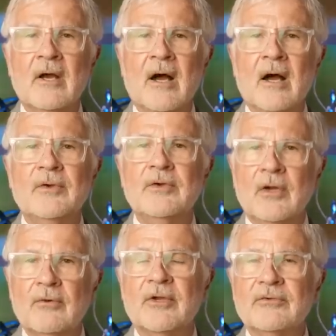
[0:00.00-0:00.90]
uh,
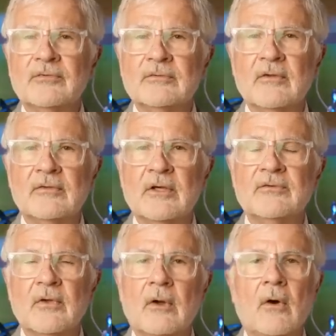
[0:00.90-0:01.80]
notice that
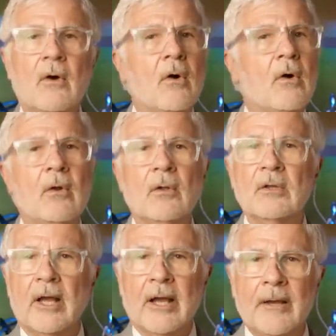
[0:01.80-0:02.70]
there's a
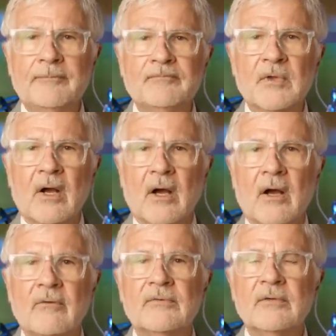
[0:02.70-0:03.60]
whole lot
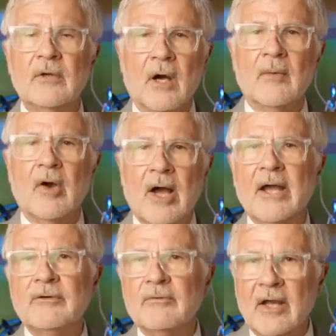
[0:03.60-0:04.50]
of
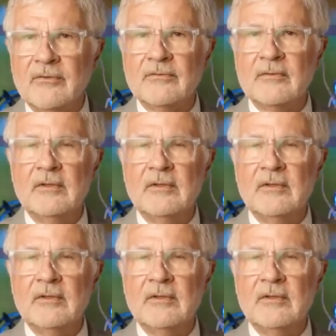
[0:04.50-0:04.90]
carbohydrates